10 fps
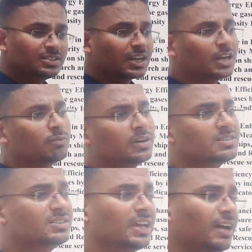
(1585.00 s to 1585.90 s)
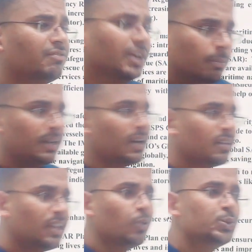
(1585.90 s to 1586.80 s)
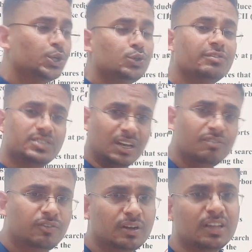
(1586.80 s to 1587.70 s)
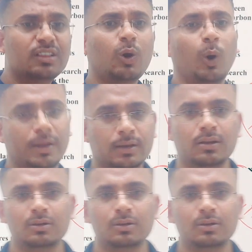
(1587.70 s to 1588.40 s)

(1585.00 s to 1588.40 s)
second one is they have limited the usage of sulfur in the oil